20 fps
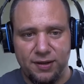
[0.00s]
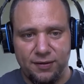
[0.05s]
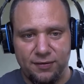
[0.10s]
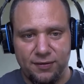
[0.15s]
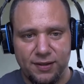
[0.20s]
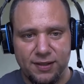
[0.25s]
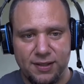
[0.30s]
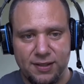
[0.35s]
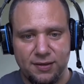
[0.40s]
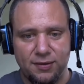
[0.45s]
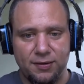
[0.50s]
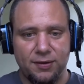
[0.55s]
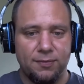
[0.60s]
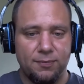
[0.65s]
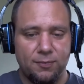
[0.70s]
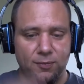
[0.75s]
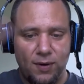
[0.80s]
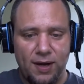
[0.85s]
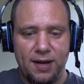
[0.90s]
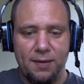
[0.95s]
difference. So
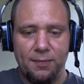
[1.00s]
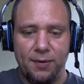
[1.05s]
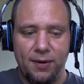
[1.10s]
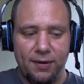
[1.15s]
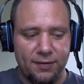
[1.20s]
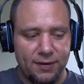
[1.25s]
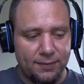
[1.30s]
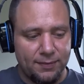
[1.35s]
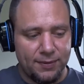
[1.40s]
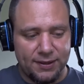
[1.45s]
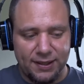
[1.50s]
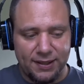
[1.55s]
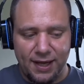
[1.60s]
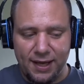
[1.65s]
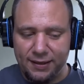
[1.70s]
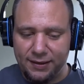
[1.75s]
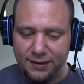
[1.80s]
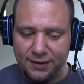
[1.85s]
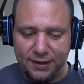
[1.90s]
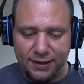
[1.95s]
they're way above it, but the,
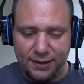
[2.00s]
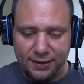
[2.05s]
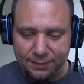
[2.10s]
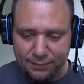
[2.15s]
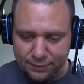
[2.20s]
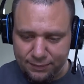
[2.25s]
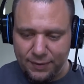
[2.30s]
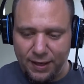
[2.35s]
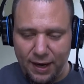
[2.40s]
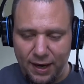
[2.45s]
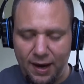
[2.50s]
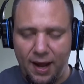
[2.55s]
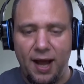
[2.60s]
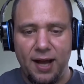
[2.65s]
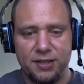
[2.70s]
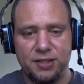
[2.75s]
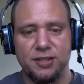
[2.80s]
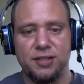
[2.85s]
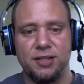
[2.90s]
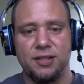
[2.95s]
uh, the
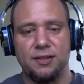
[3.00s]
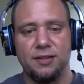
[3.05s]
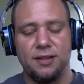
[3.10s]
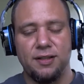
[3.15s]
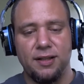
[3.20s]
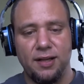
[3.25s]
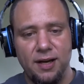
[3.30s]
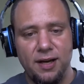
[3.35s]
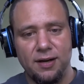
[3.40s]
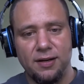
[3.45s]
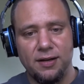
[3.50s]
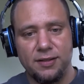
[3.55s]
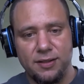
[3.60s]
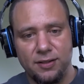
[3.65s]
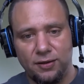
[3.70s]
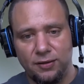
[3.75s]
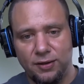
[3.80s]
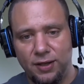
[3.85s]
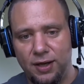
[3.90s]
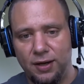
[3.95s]
oxygen in the air is
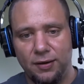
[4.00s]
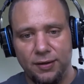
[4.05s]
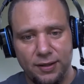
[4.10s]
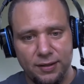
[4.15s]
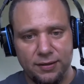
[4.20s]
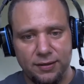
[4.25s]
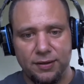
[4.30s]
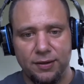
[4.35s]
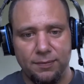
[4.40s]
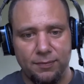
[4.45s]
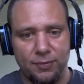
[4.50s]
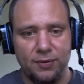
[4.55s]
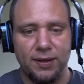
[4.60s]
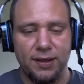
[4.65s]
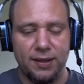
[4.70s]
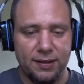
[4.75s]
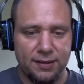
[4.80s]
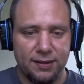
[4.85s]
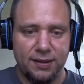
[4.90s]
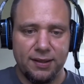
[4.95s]
so low that you couldn't
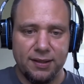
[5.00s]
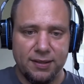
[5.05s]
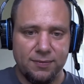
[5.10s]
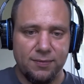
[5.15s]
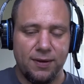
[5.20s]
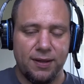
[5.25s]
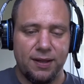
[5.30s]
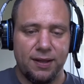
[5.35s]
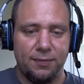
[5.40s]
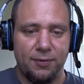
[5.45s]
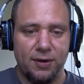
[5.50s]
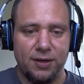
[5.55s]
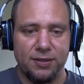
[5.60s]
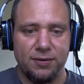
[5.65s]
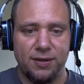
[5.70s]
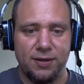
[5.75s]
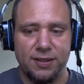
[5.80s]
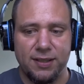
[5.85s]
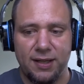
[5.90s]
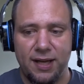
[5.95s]
breathe. And that's why they
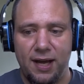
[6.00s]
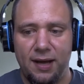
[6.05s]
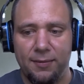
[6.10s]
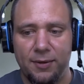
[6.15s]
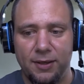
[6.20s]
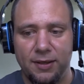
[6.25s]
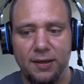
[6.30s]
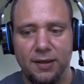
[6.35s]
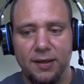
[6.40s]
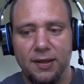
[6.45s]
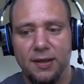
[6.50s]
pressurize the cabin.